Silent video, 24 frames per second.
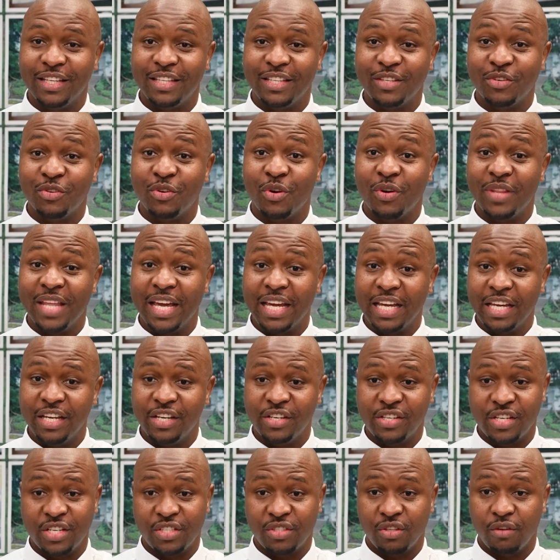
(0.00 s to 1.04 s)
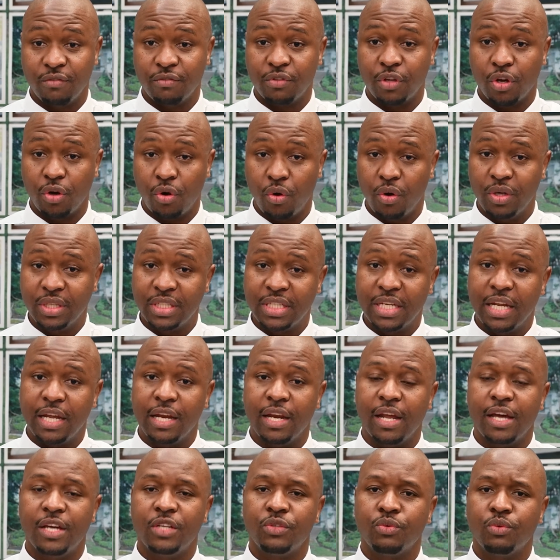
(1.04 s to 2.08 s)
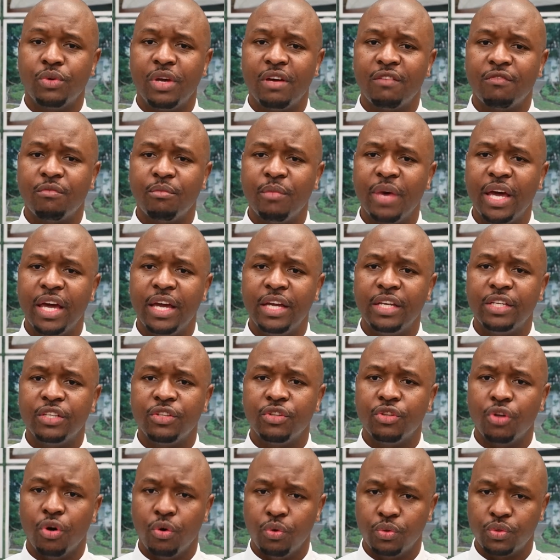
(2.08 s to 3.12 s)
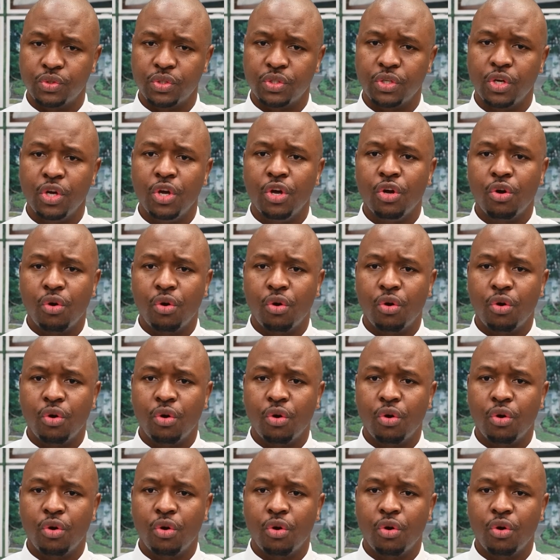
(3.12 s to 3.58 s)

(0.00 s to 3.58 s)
the interest of the continent, as we have made those